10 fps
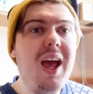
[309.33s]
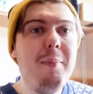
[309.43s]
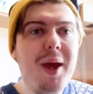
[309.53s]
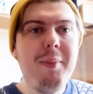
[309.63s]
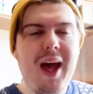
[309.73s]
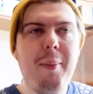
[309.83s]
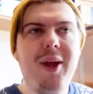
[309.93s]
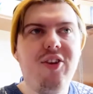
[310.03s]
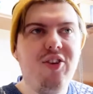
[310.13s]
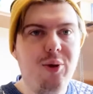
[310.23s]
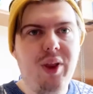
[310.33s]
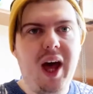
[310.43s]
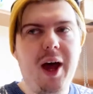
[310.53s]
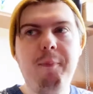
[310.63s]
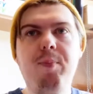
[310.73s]
It made me happier to do
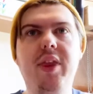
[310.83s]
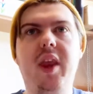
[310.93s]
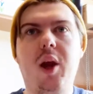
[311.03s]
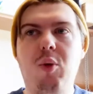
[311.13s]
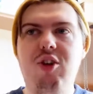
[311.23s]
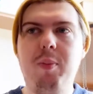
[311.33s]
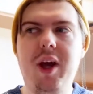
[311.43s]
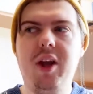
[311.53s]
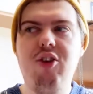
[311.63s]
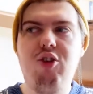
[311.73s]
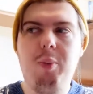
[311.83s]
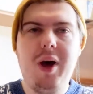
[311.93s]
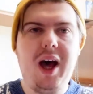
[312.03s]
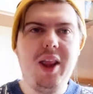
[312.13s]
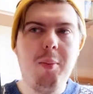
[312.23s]
that than it would have been to
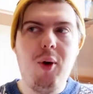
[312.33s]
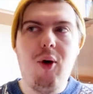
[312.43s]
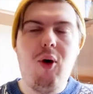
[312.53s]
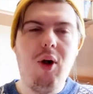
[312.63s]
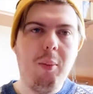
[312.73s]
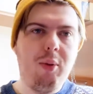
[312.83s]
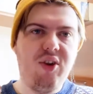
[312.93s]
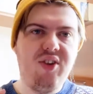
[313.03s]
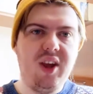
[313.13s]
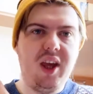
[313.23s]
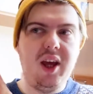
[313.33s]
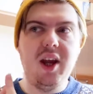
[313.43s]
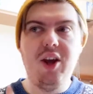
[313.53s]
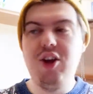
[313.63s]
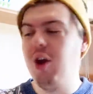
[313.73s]
buy them all
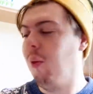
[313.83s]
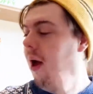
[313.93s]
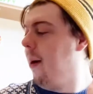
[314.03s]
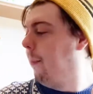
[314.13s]
pristine and new.